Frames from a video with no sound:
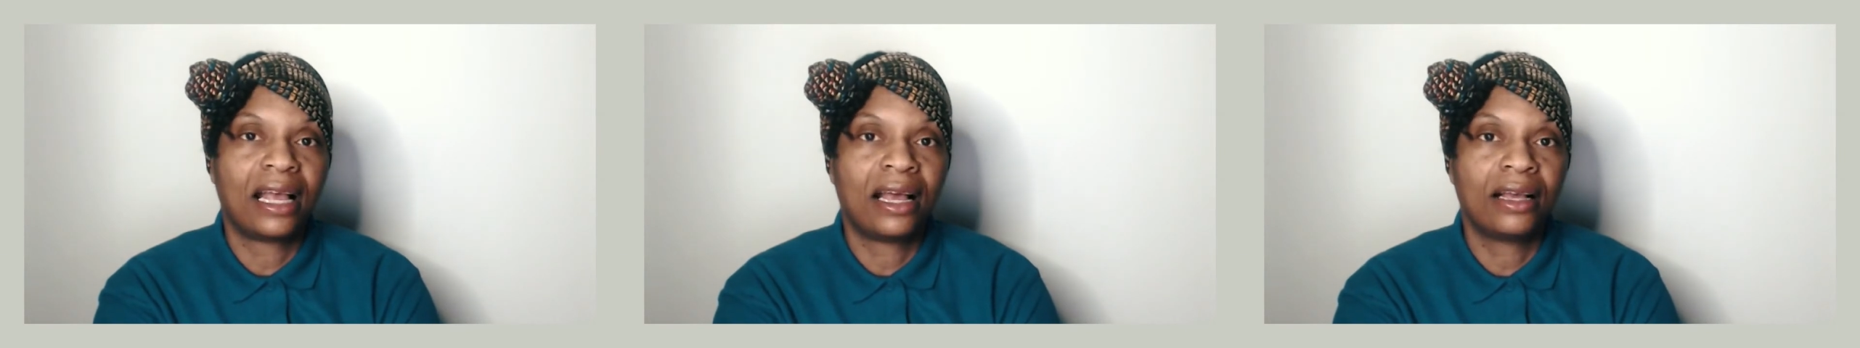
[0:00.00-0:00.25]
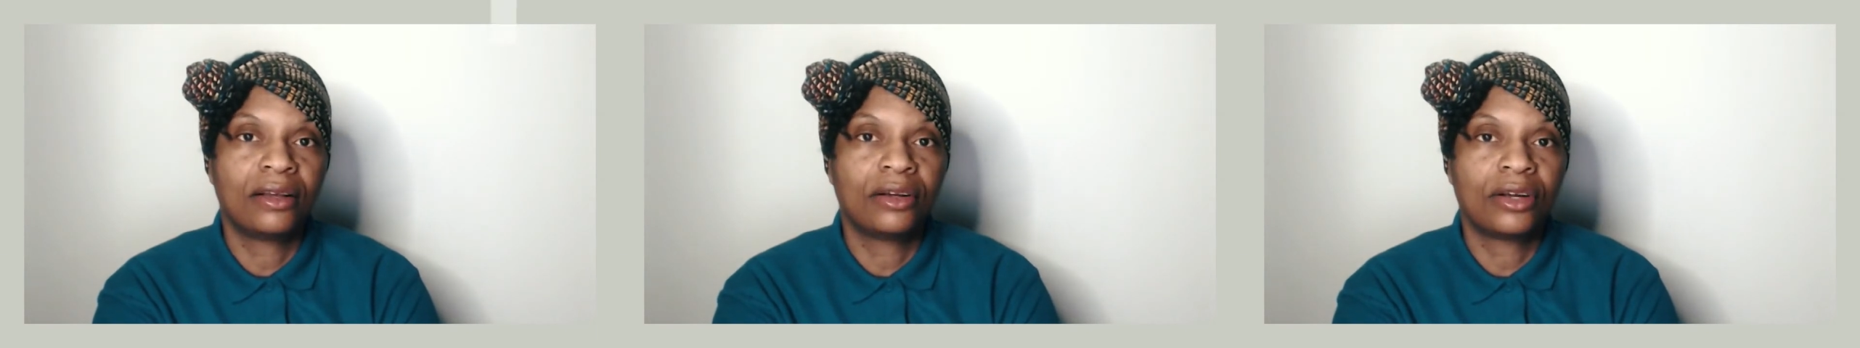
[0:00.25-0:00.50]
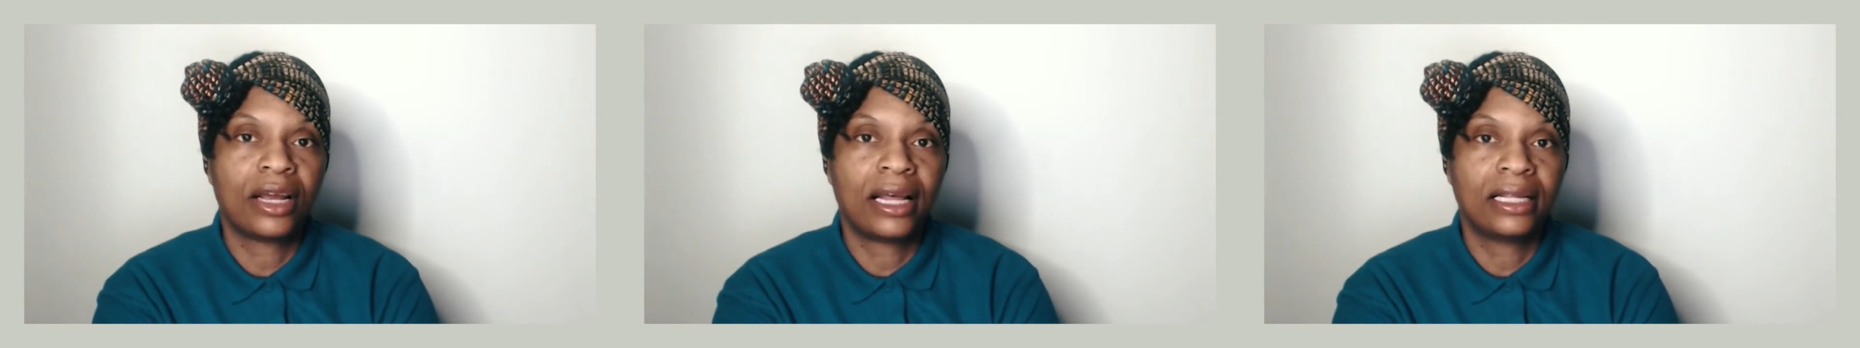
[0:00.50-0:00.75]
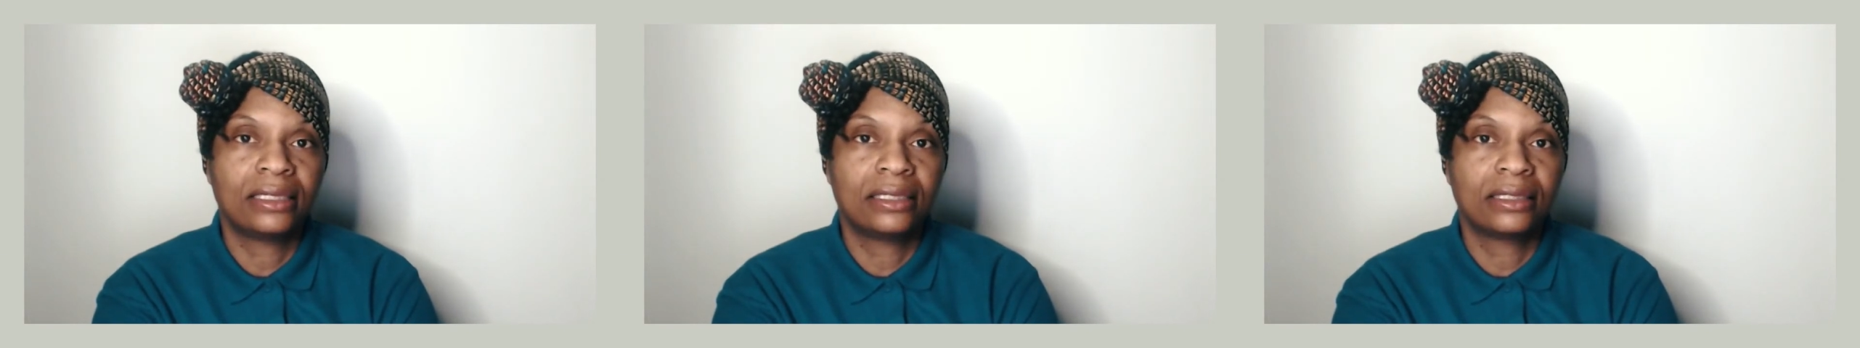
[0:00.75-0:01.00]
anger
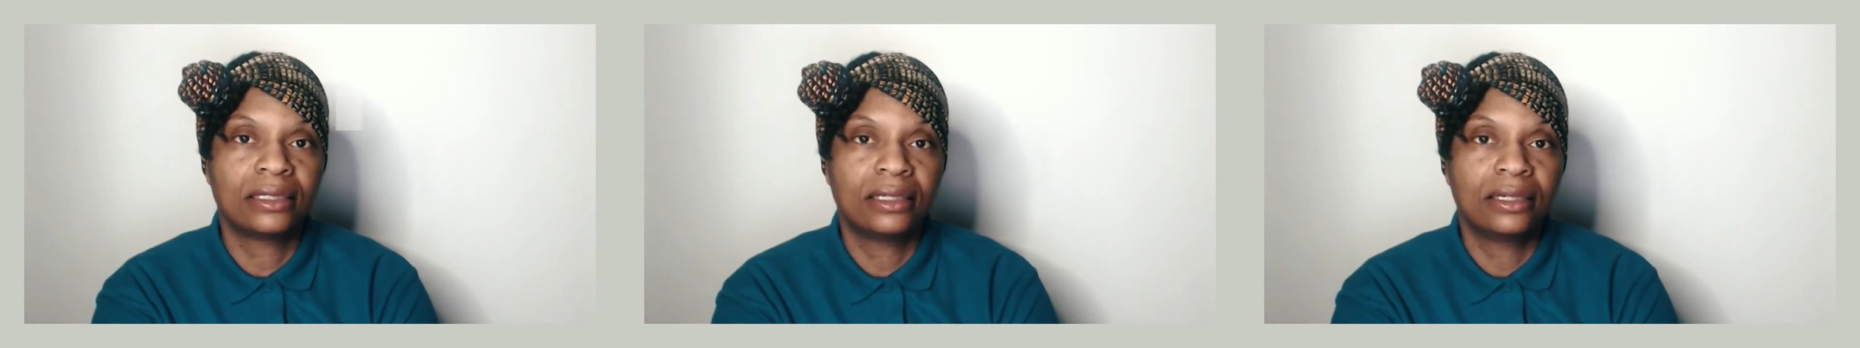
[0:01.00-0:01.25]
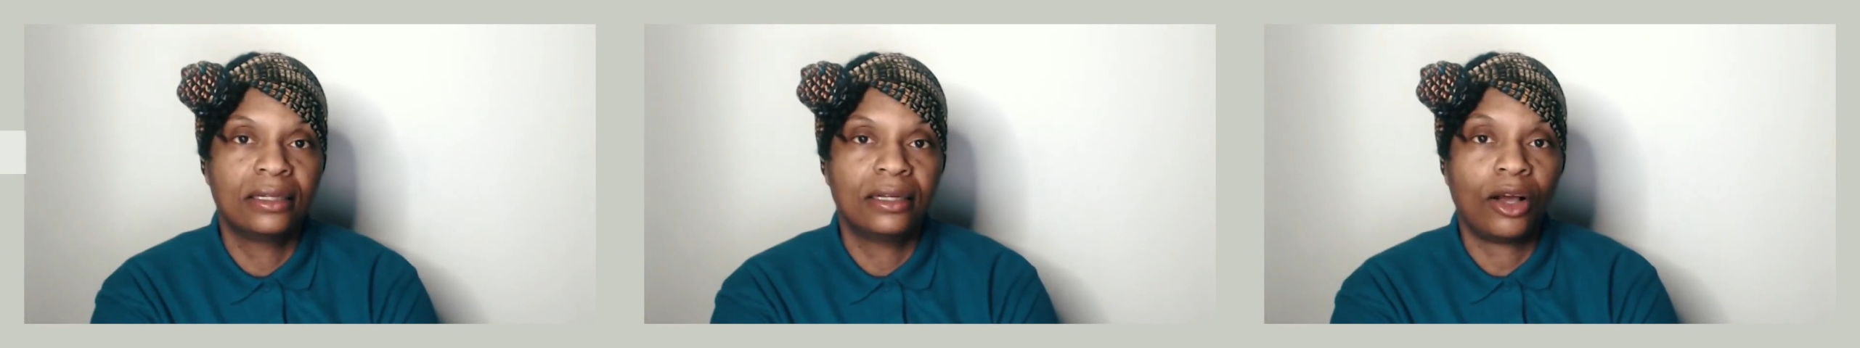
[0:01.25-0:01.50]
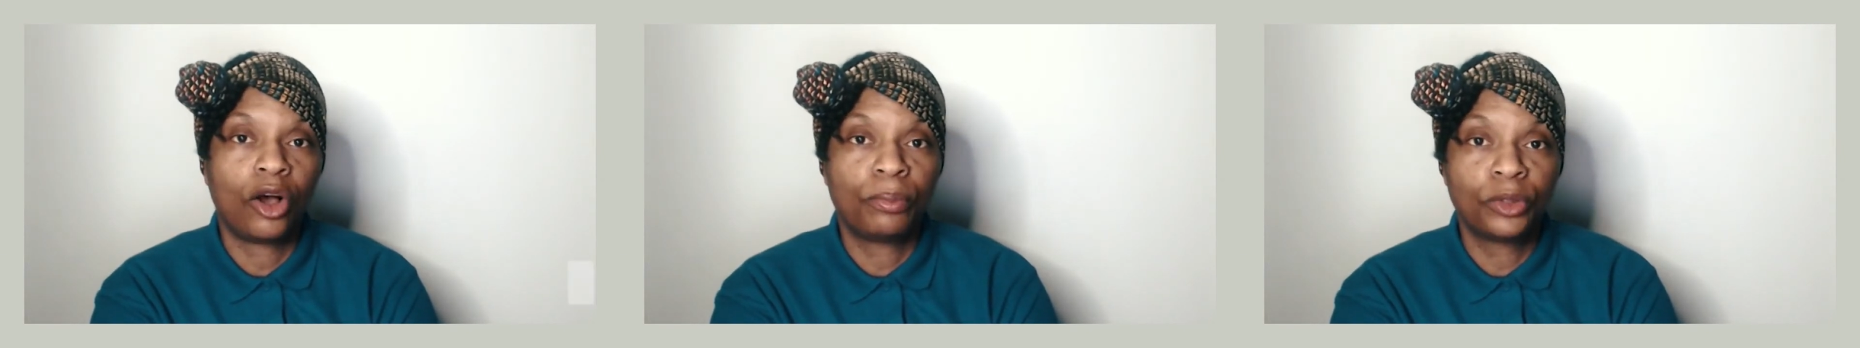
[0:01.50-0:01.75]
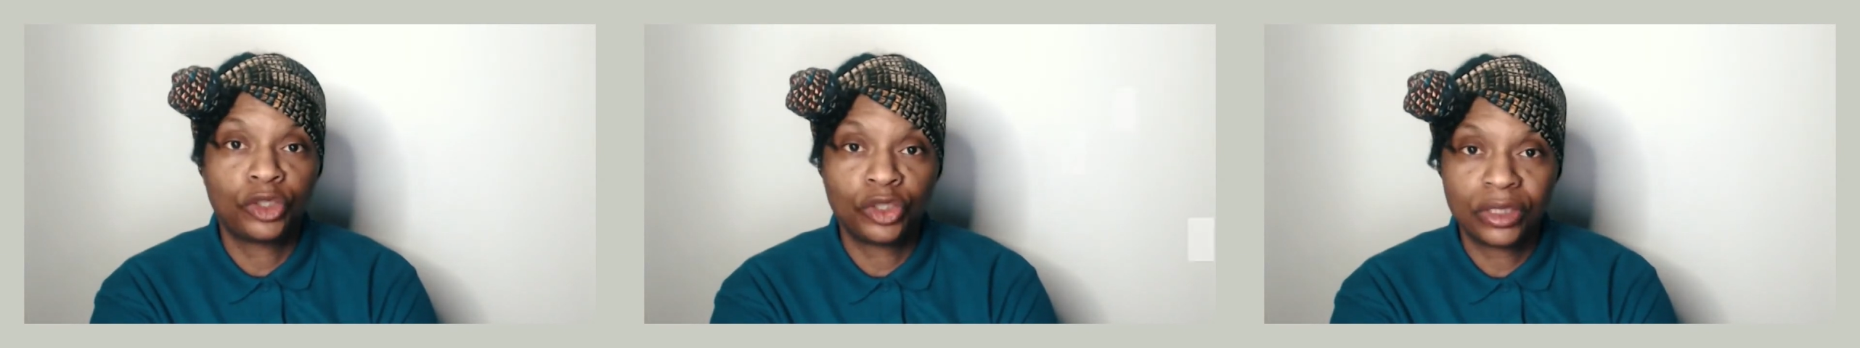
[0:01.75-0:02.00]
and
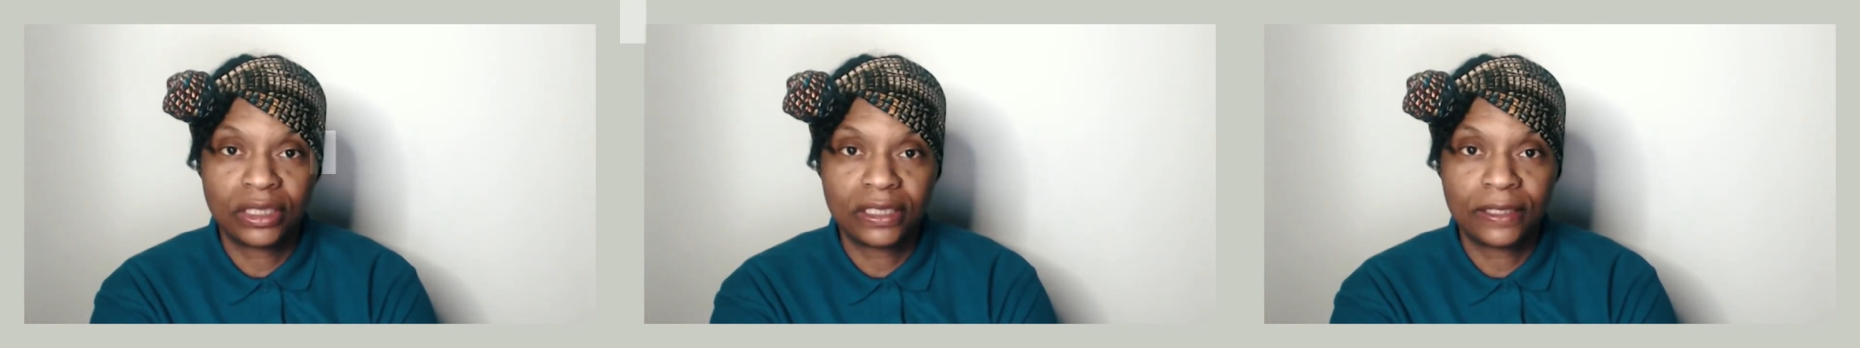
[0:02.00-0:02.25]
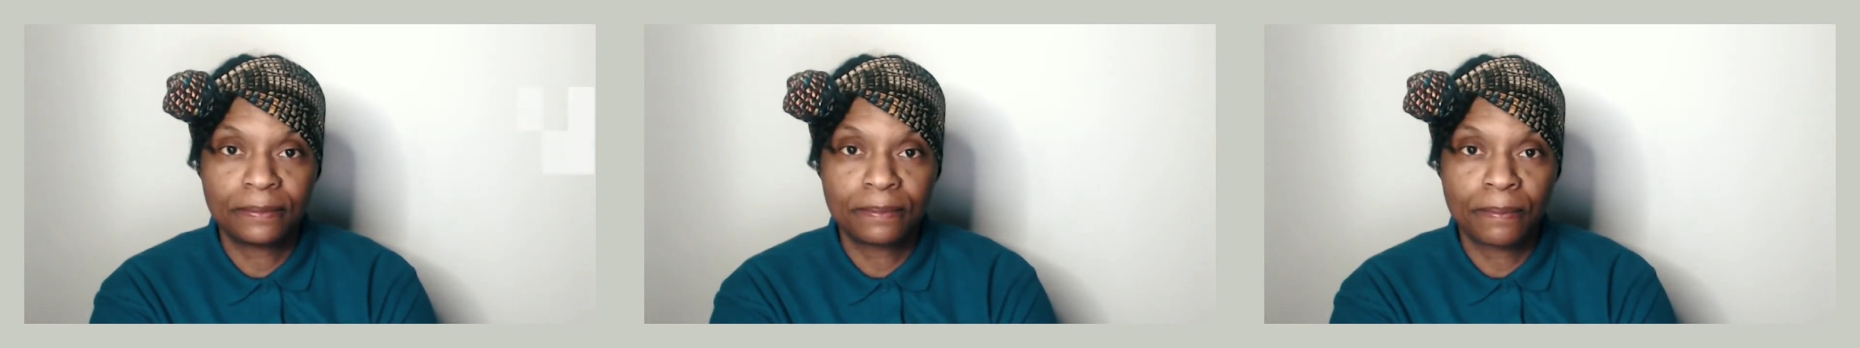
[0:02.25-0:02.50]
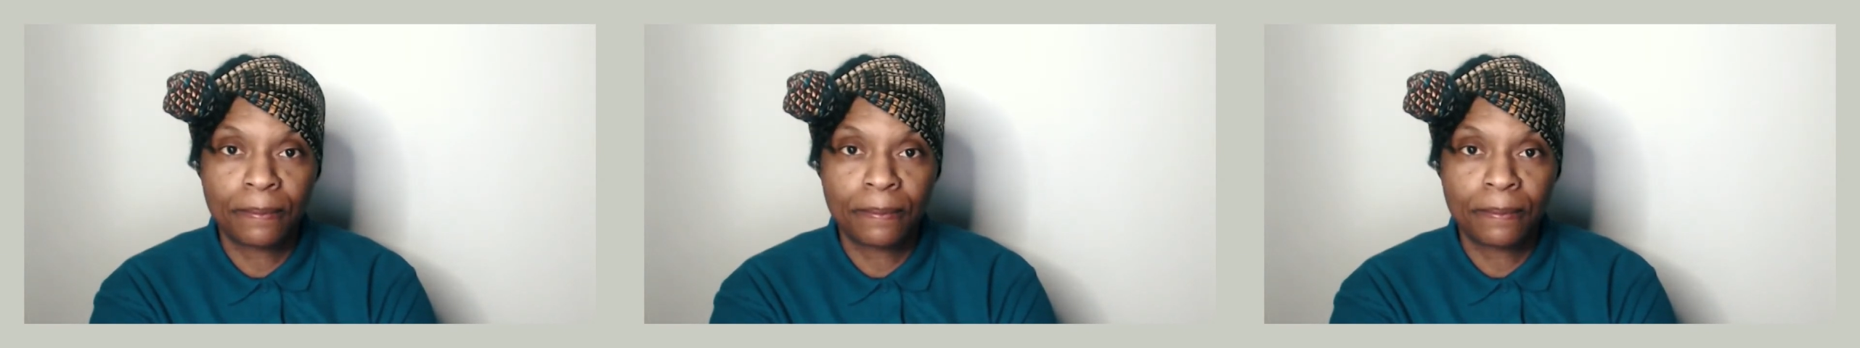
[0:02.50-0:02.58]
opportunity.